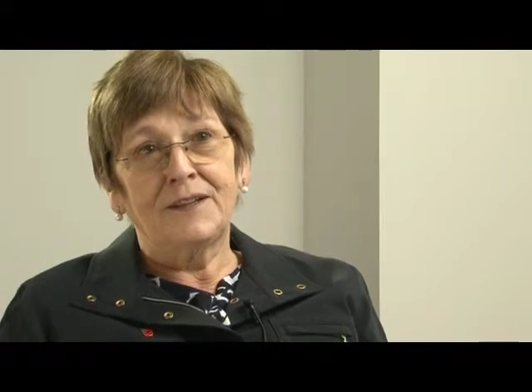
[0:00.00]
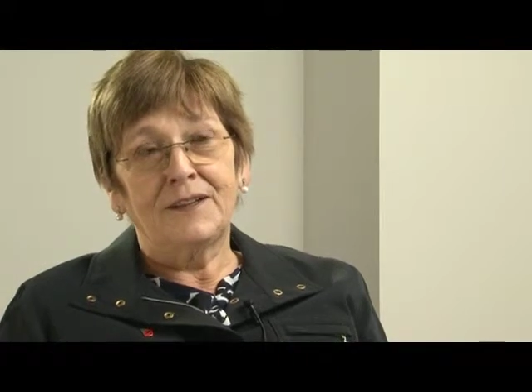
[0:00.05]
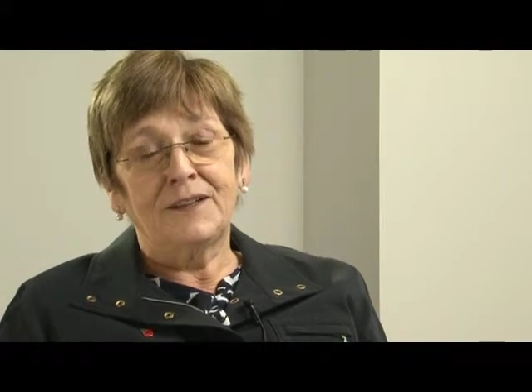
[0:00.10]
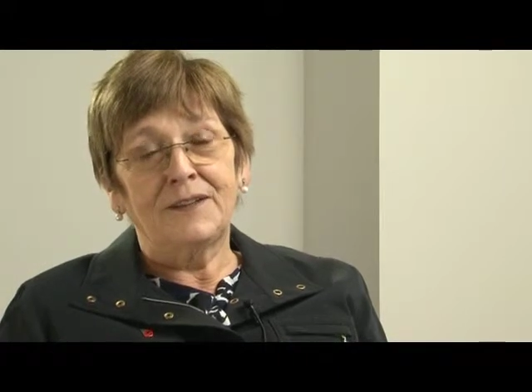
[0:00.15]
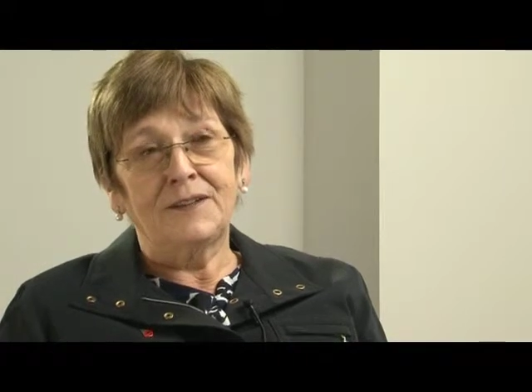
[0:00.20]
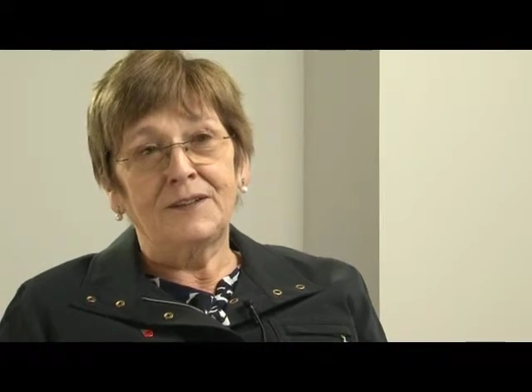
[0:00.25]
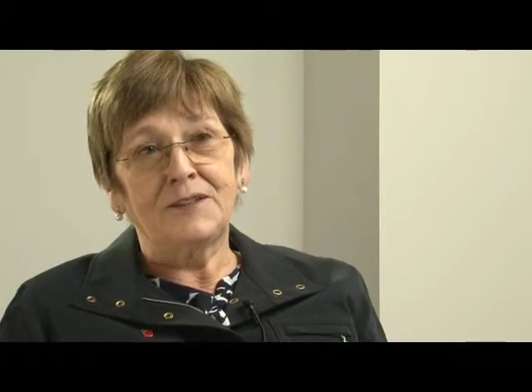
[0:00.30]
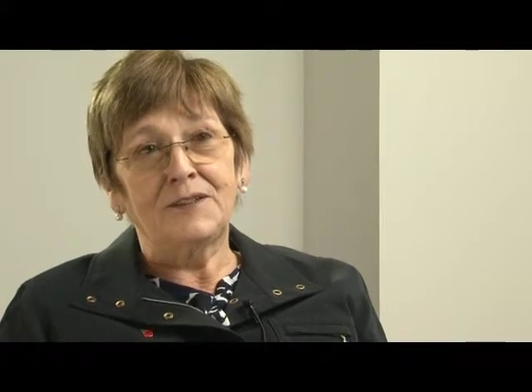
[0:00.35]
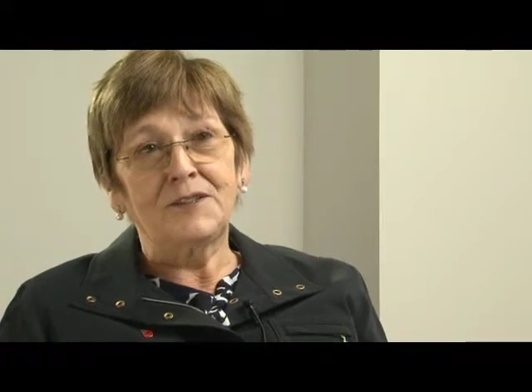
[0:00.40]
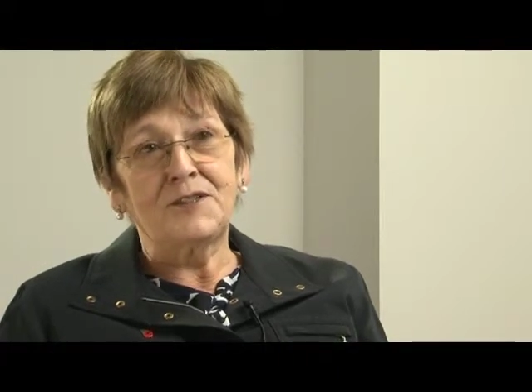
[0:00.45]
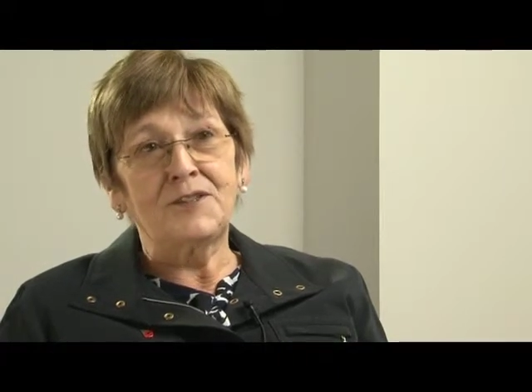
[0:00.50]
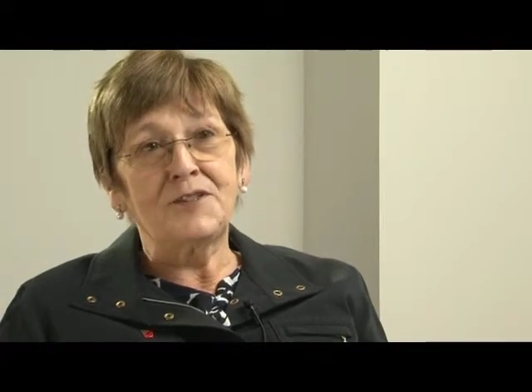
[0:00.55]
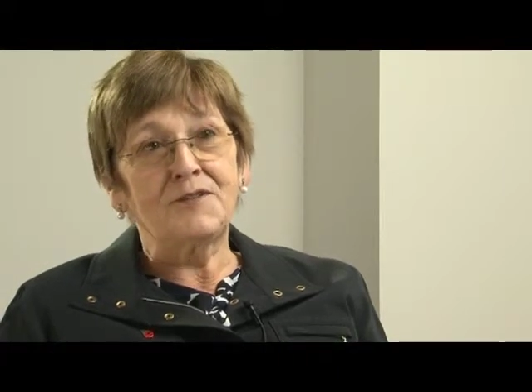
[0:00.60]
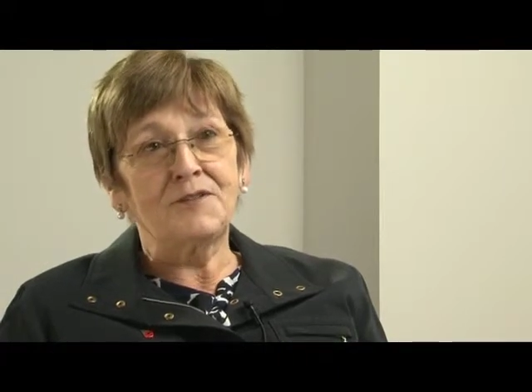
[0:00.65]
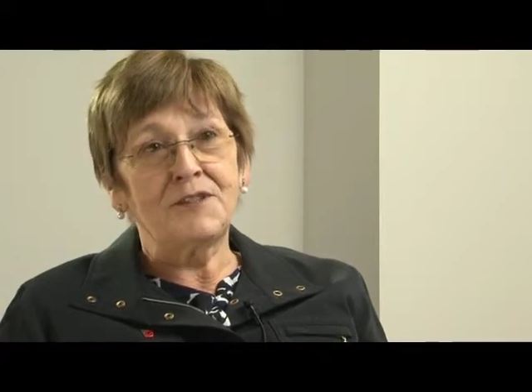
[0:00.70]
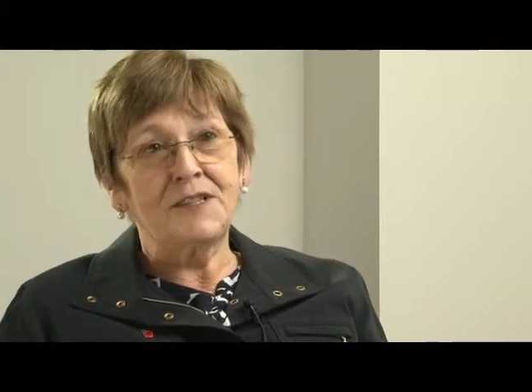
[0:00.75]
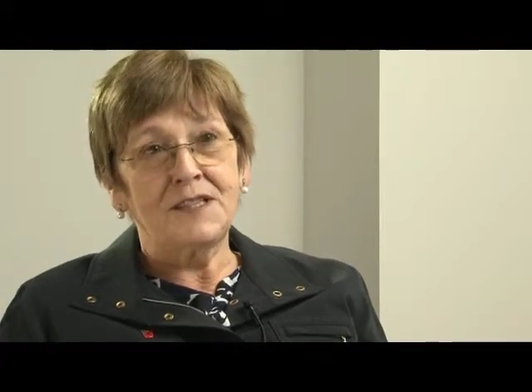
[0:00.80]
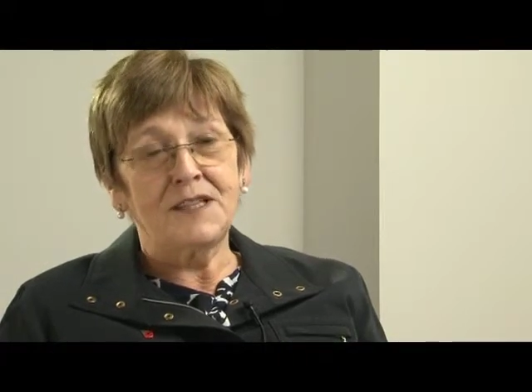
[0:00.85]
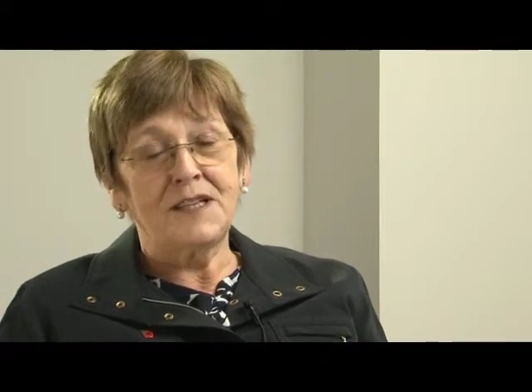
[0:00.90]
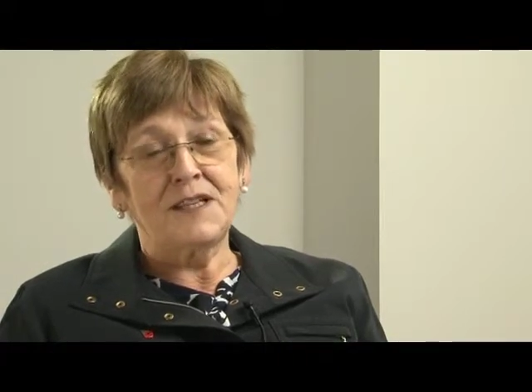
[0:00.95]
uh, to
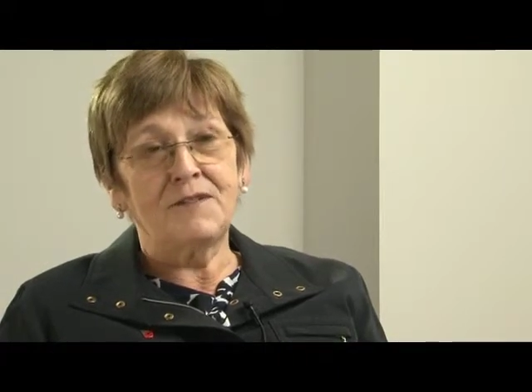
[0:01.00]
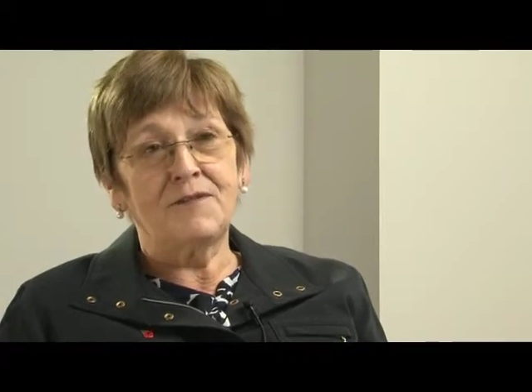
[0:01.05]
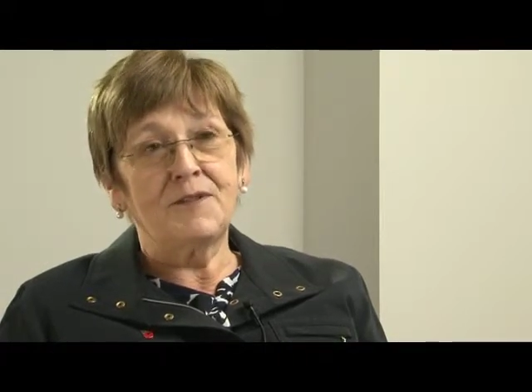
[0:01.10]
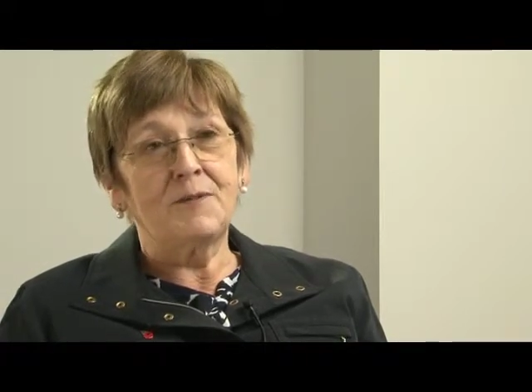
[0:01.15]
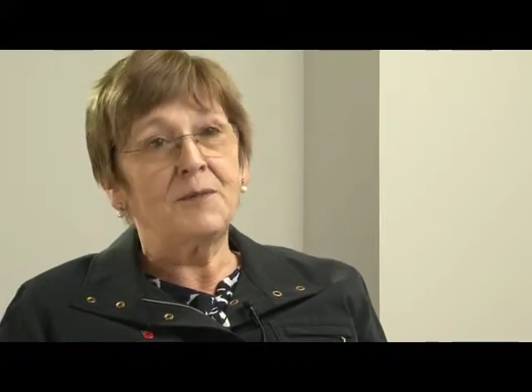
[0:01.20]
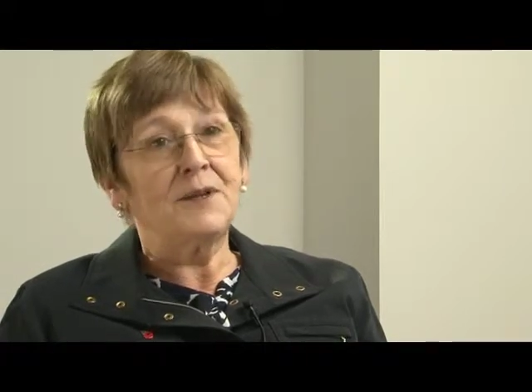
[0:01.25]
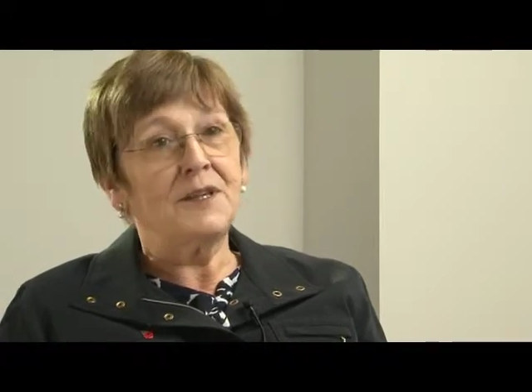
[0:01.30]
receive a